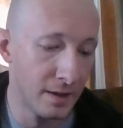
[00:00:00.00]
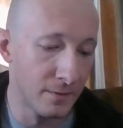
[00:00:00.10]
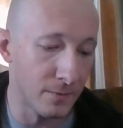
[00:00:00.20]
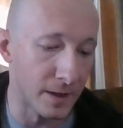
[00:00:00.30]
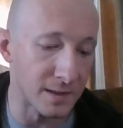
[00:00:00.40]

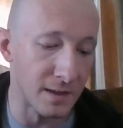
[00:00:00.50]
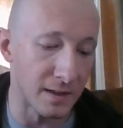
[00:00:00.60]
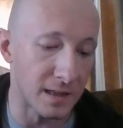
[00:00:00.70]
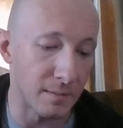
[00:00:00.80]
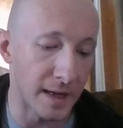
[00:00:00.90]

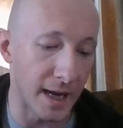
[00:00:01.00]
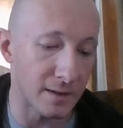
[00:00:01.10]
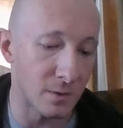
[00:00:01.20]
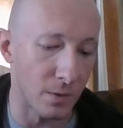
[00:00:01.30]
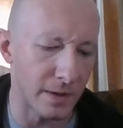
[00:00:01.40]
Forgets-Nothing began
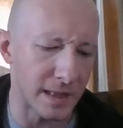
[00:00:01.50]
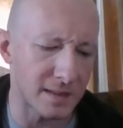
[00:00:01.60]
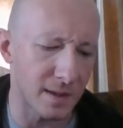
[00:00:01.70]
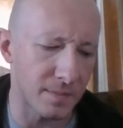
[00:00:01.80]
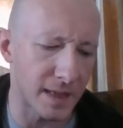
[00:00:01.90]
to worry that
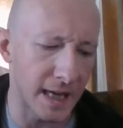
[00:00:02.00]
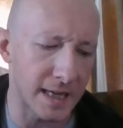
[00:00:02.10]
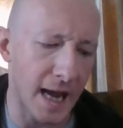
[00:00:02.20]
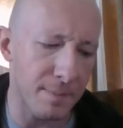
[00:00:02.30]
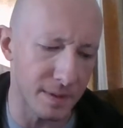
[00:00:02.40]
something had
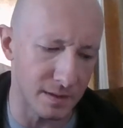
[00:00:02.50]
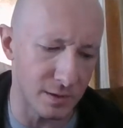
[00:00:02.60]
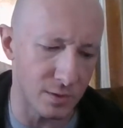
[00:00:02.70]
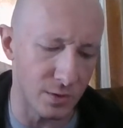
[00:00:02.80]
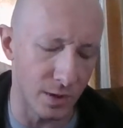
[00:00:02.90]
happened
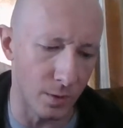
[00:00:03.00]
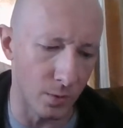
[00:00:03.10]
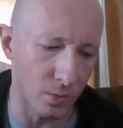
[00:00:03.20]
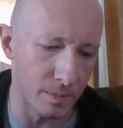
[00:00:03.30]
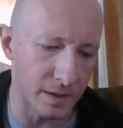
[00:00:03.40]
to the
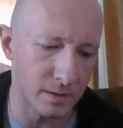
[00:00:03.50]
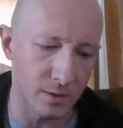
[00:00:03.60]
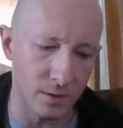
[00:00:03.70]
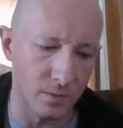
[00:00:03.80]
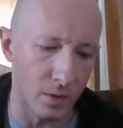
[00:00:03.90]
old woman,
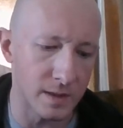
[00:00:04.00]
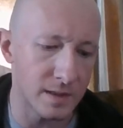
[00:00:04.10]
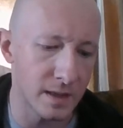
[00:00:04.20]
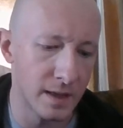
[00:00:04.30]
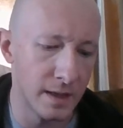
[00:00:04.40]
Good Voice,
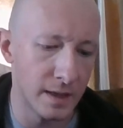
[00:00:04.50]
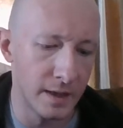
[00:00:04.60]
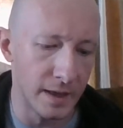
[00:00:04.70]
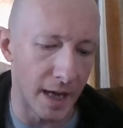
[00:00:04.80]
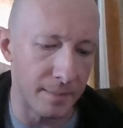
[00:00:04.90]

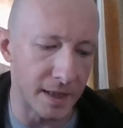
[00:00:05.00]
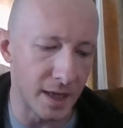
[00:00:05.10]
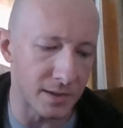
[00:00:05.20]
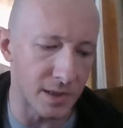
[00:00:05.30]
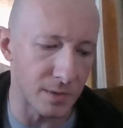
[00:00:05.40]
and
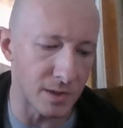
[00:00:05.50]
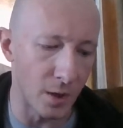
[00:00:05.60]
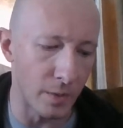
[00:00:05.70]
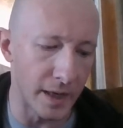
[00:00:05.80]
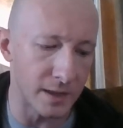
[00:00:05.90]
because there was
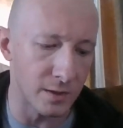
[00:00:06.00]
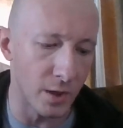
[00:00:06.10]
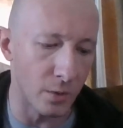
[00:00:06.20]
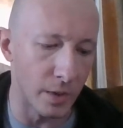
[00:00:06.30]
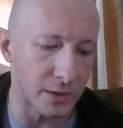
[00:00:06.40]
no way to
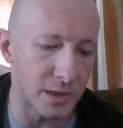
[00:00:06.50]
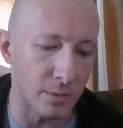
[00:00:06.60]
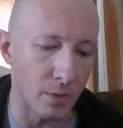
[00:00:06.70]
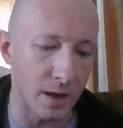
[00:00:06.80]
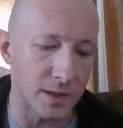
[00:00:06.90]
know where she
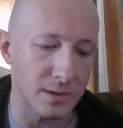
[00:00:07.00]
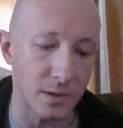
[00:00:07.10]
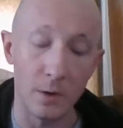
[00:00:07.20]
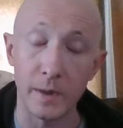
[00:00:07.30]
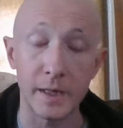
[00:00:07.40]
was,
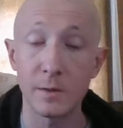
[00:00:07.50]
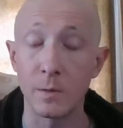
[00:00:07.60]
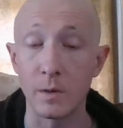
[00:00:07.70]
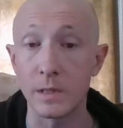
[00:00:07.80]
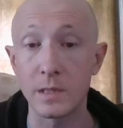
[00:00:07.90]
no
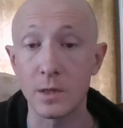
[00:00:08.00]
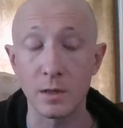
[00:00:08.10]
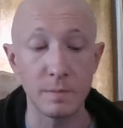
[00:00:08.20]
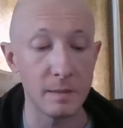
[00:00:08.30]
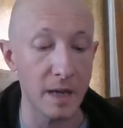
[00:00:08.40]
inquiries
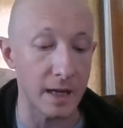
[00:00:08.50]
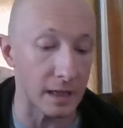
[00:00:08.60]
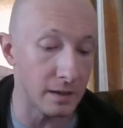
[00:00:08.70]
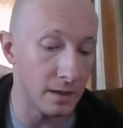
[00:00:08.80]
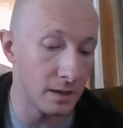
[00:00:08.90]
could be made.